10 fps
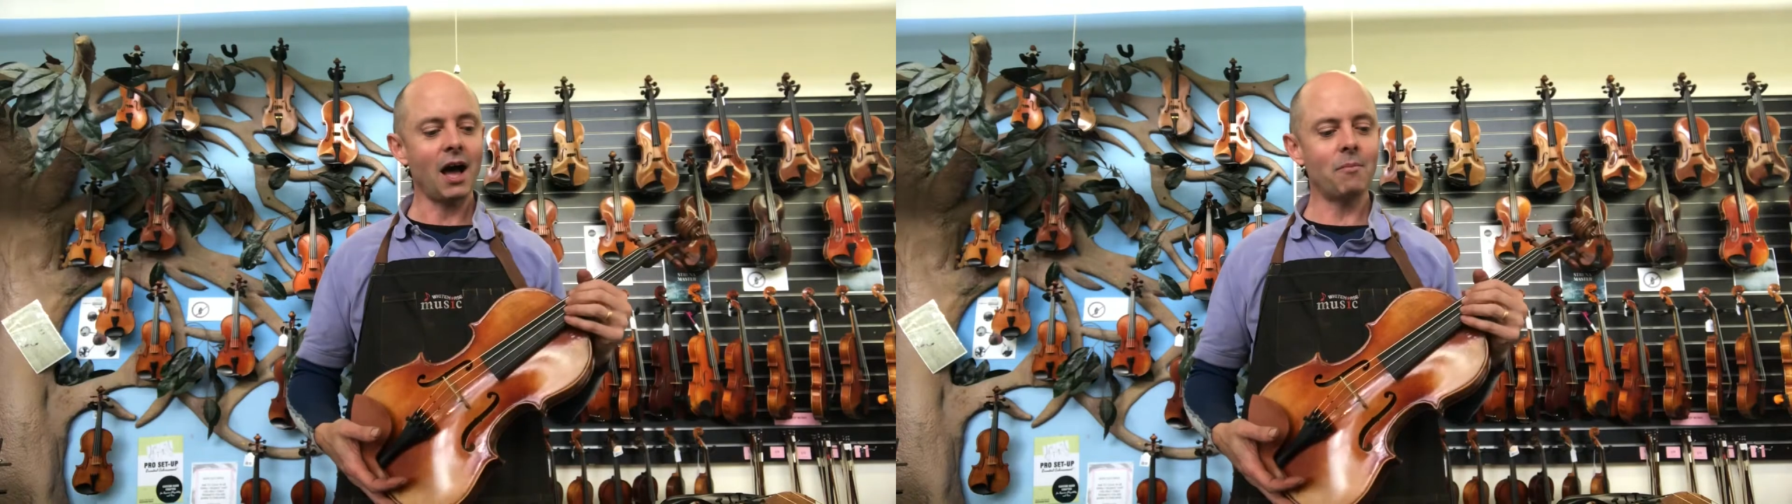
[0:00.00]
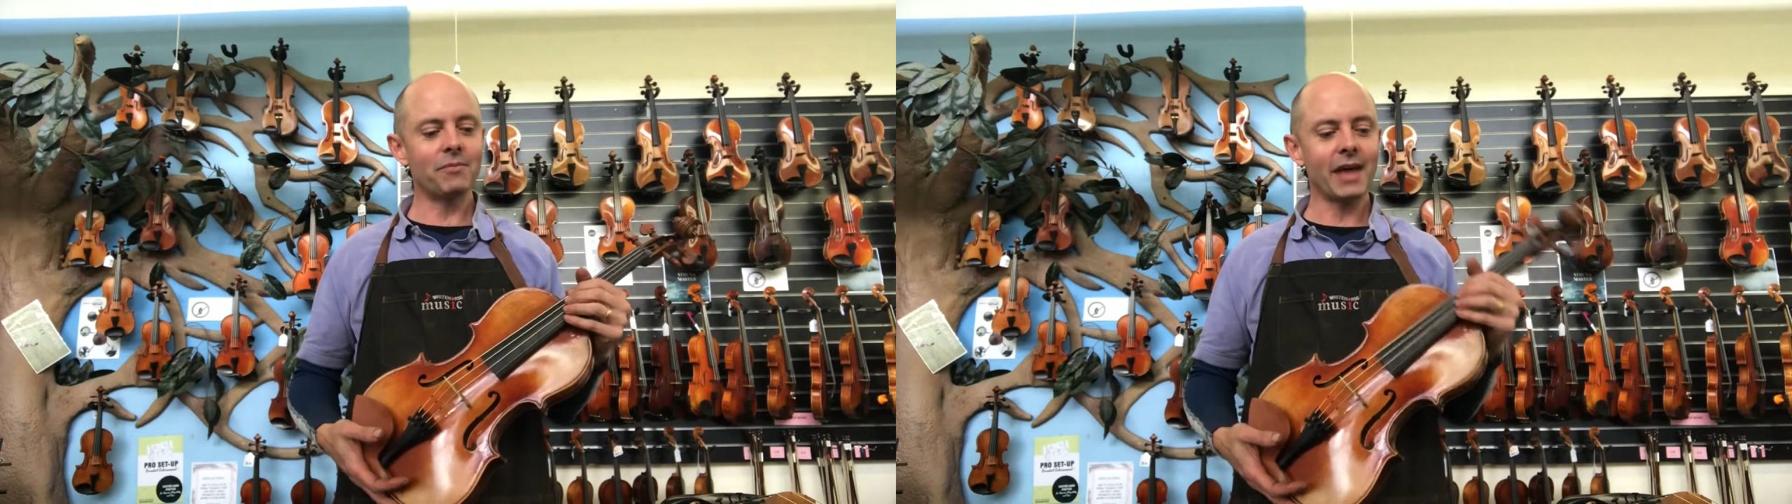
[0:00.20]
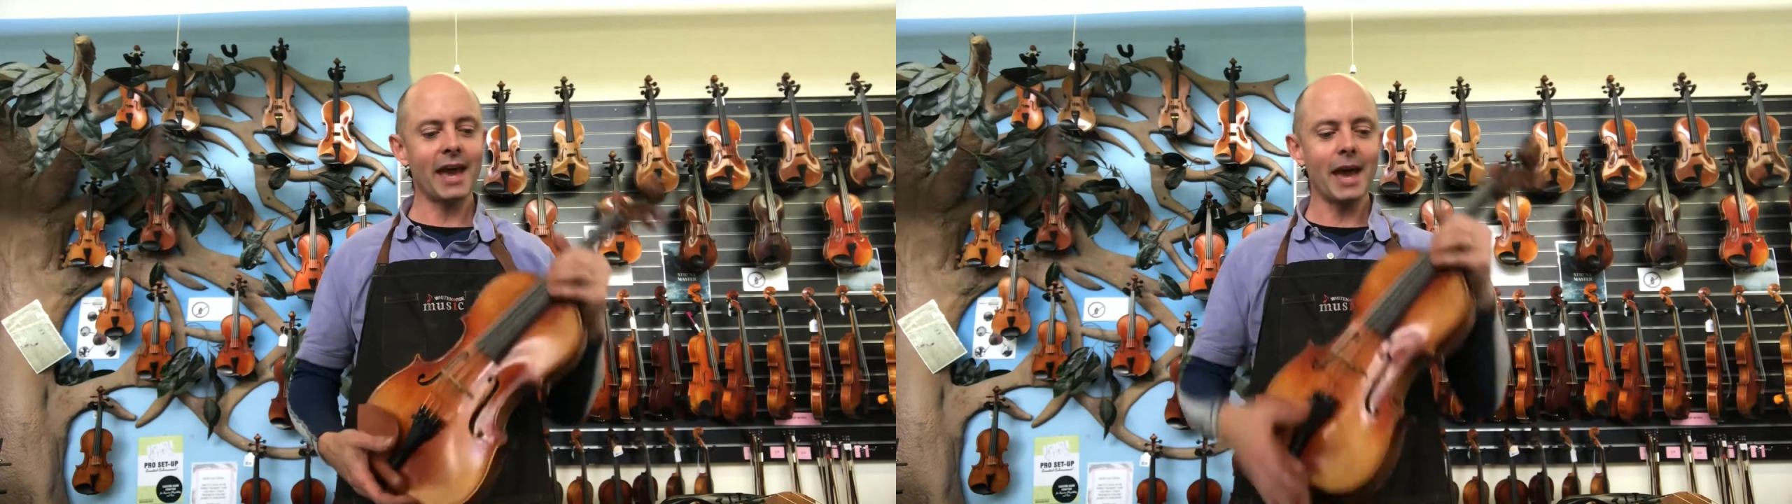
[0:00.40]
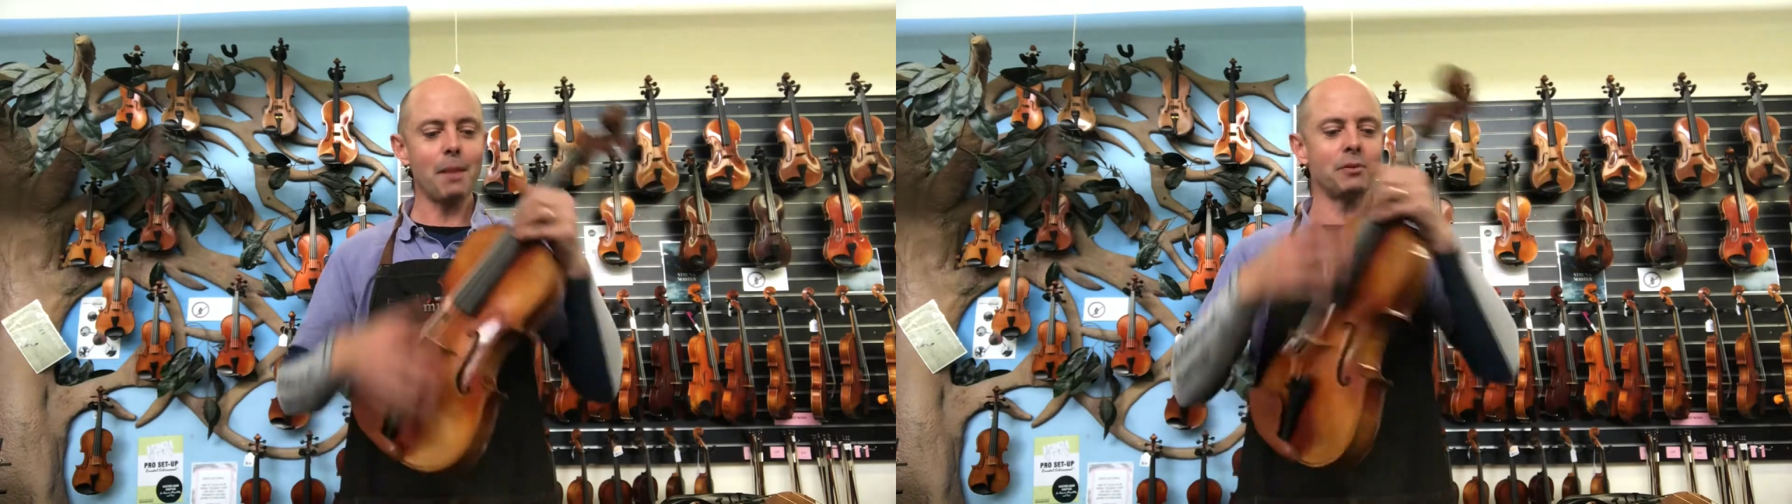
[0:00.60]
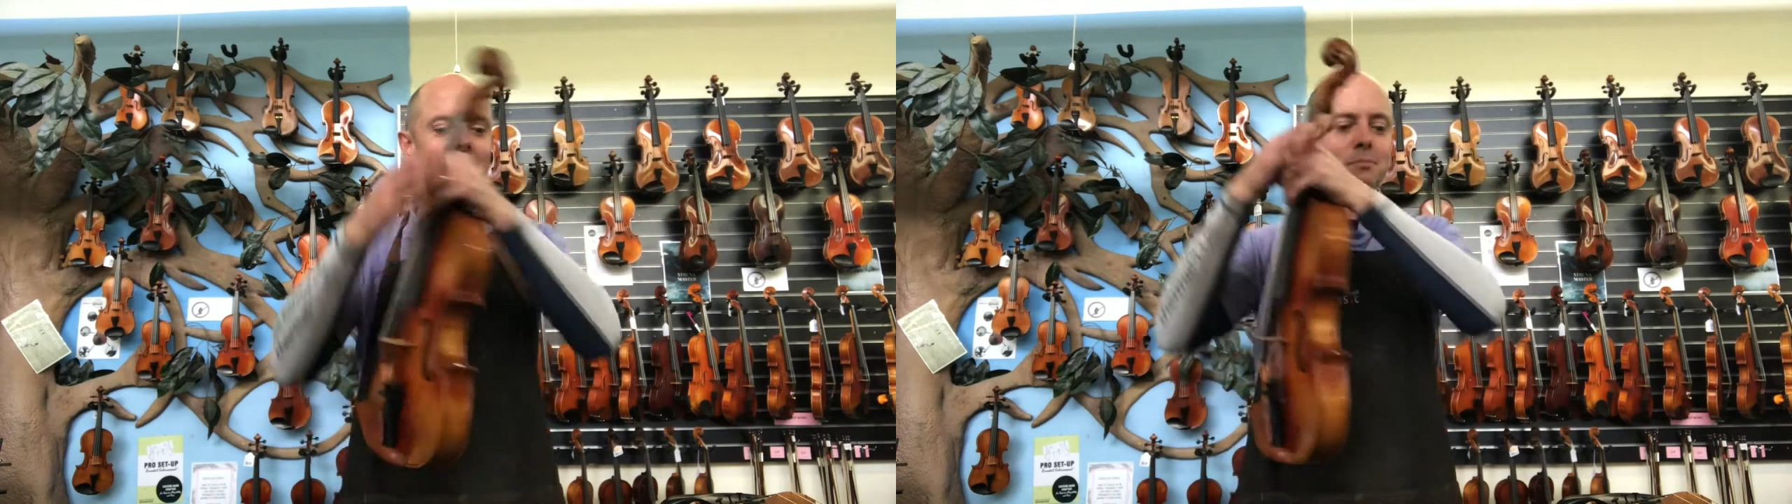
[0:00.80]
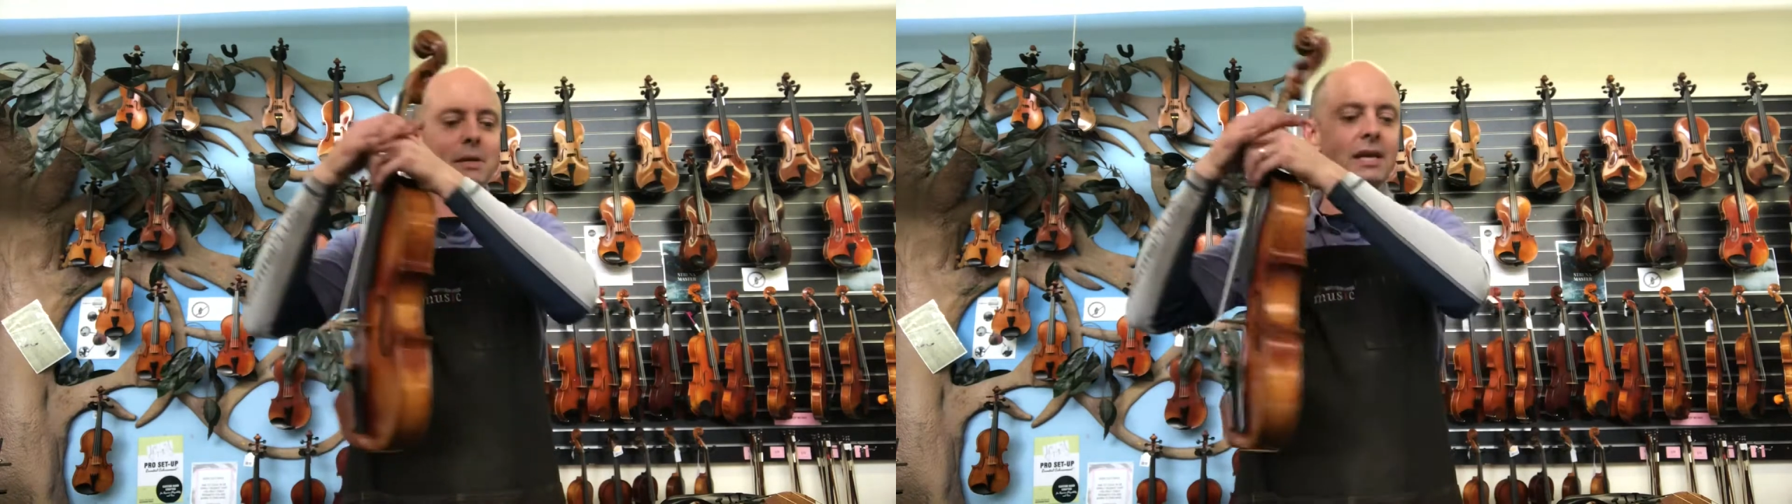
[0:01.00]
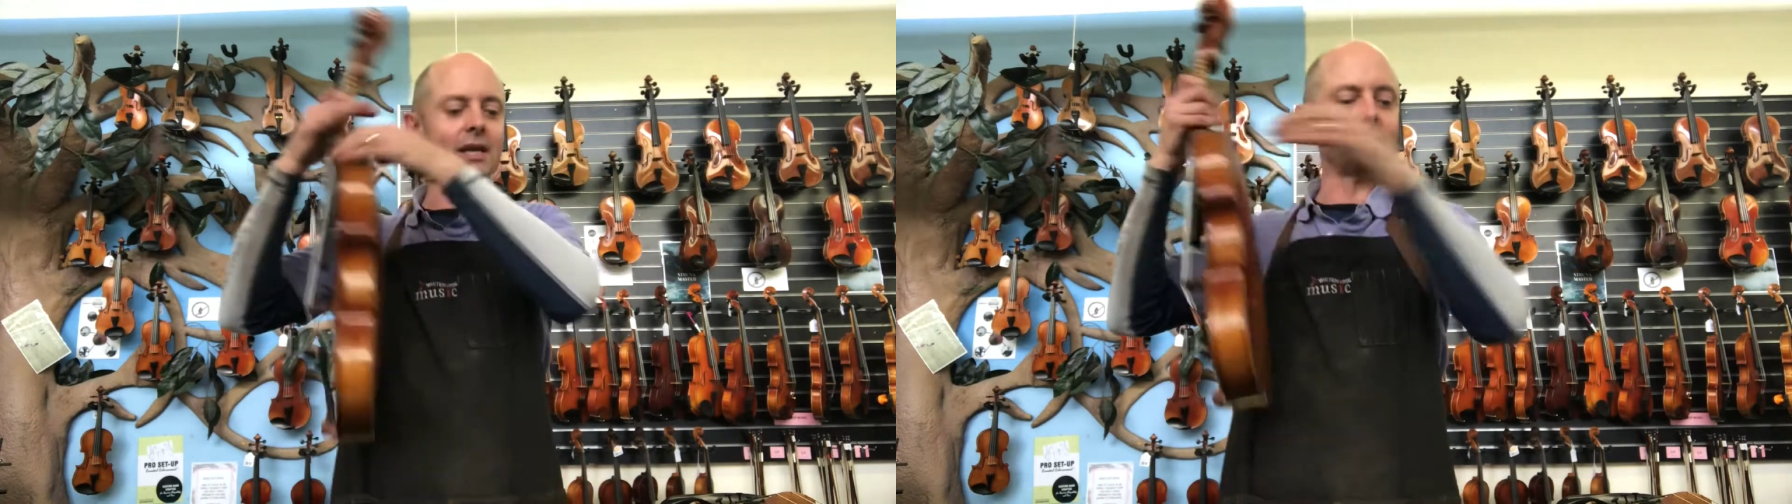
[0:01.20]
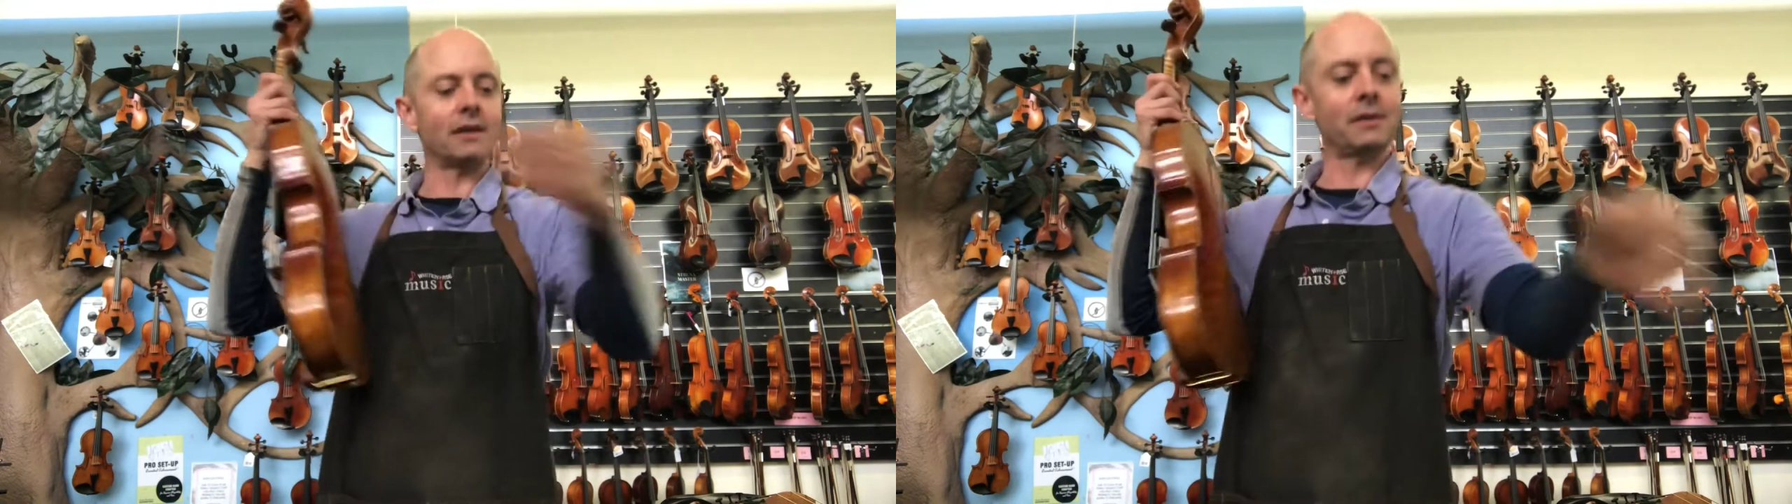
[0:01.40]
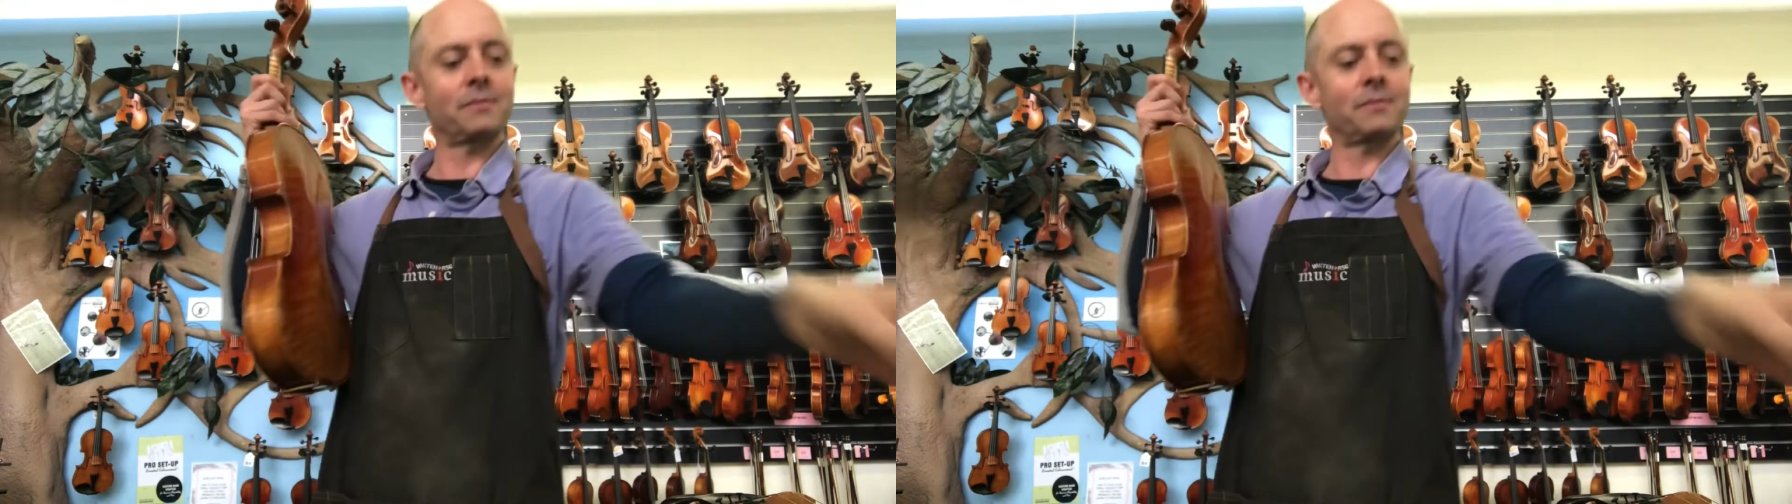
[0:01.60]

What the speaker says: They happen to be